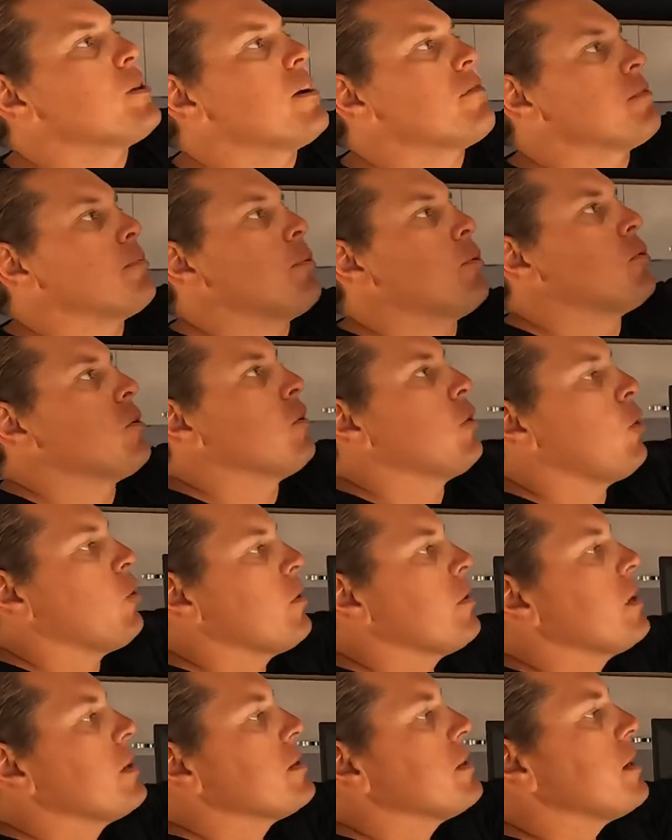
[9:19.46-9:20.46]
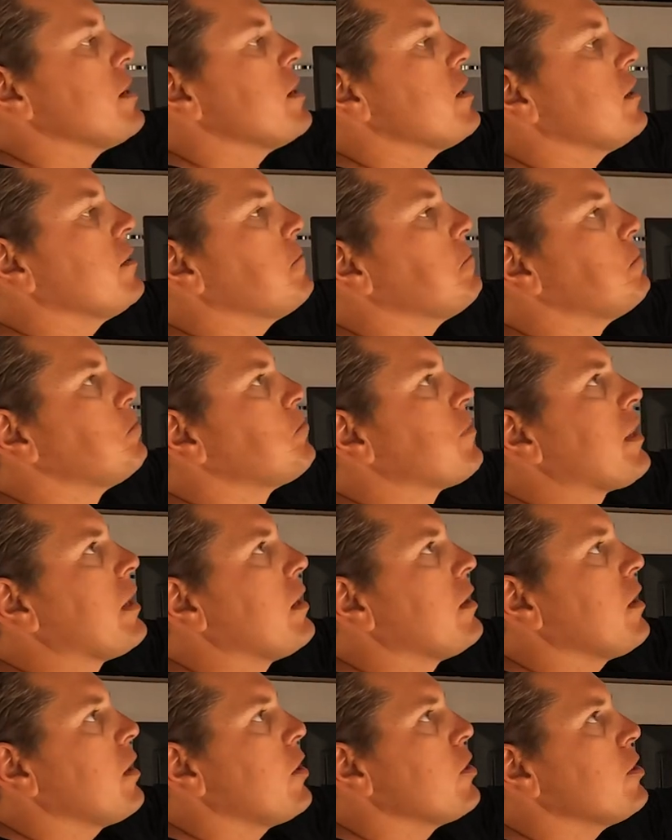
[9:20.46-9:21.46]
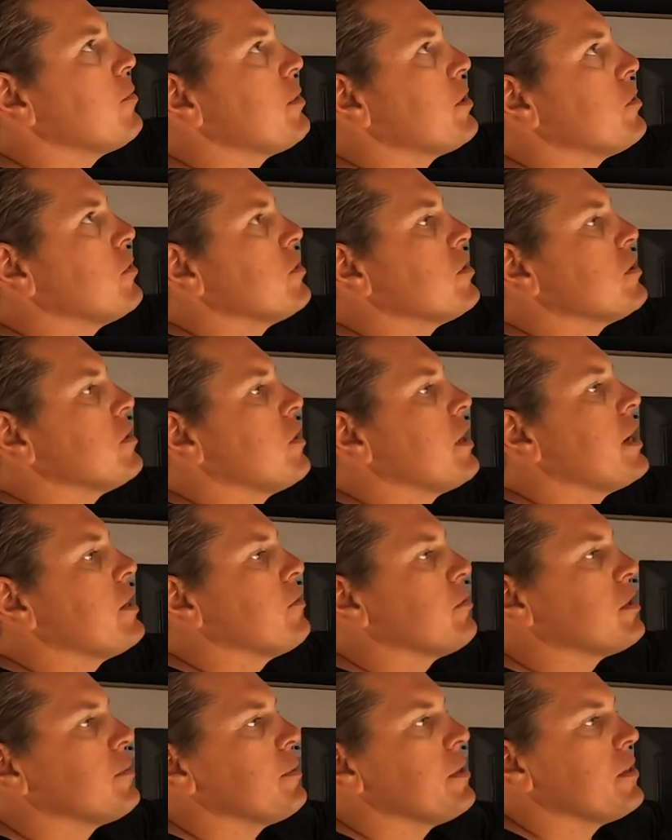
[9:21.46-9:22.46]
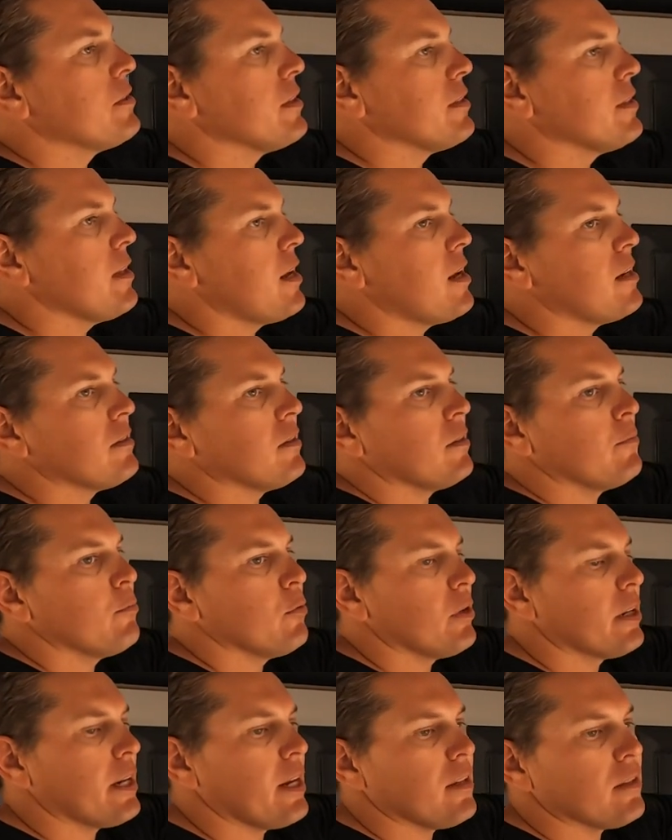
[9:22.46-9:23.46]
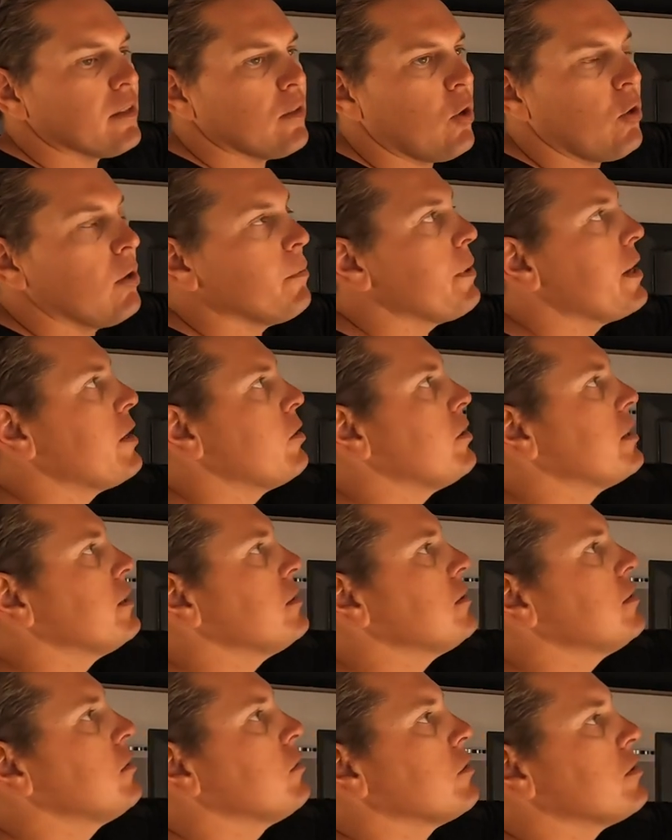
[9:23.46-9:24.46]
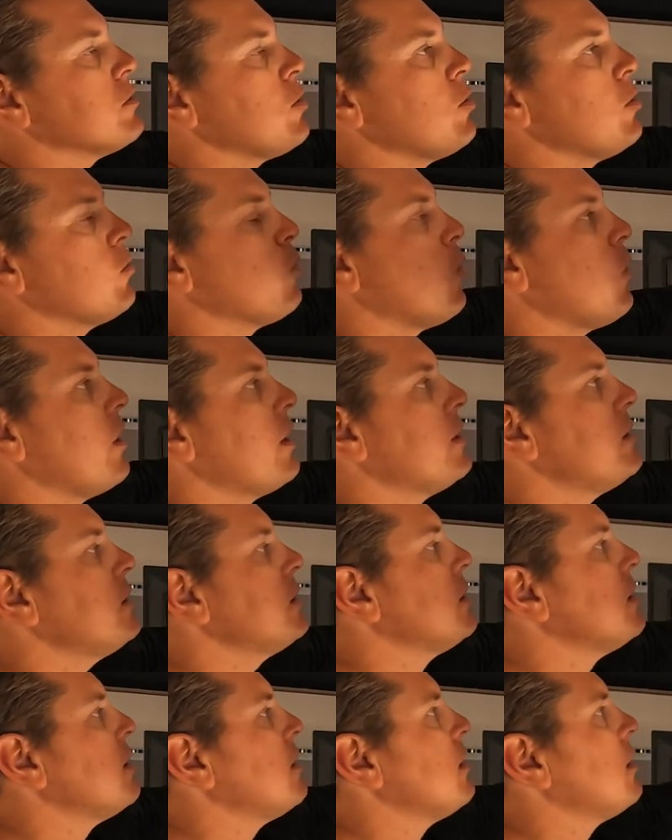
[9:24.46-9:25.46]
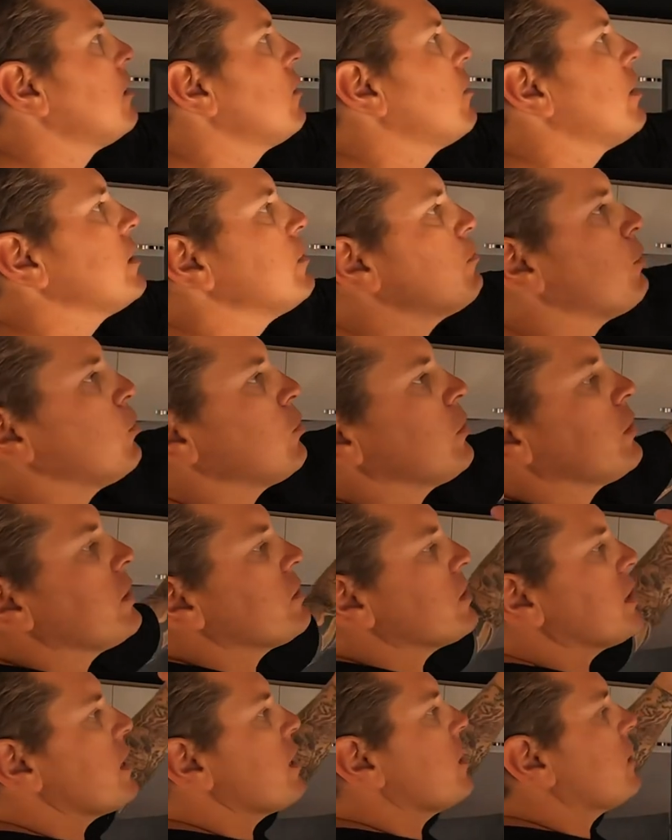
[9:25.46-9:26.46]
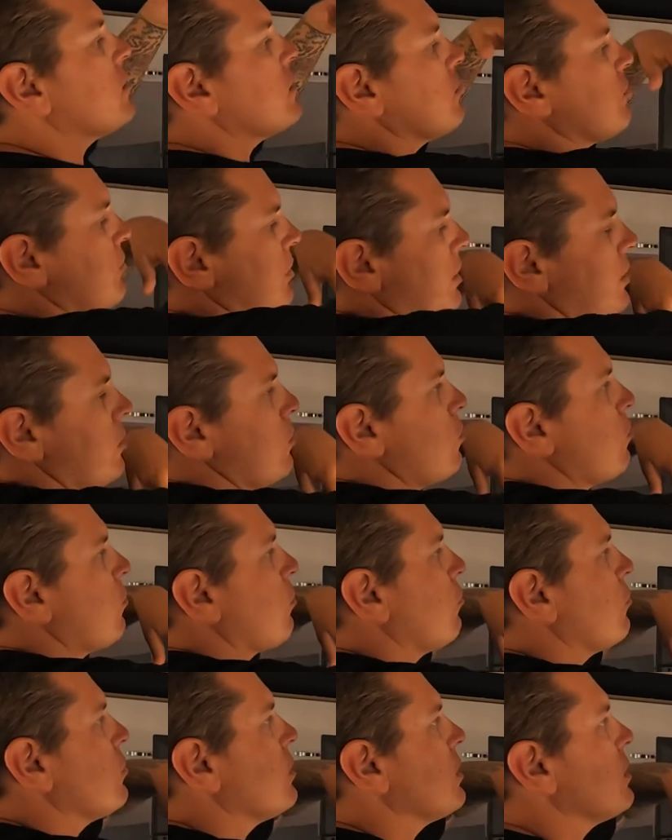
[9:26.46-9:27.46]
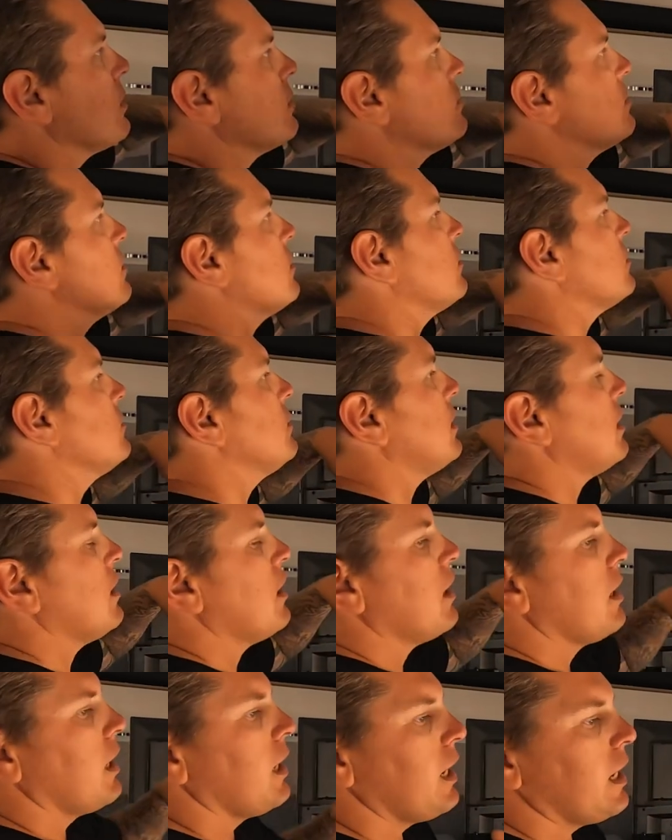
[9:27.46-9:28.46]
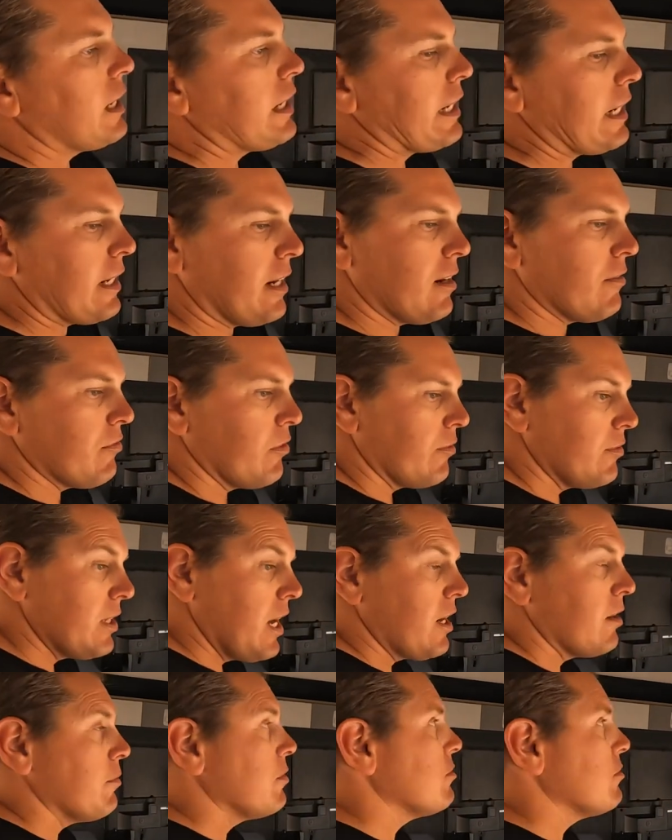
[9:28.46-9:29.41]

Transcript: have to pull a lot of this out, only because I had to experience this last time putting our solar panel in, or solar wire. I had to pull all this out to feed it all through here, so lucky enough I've done it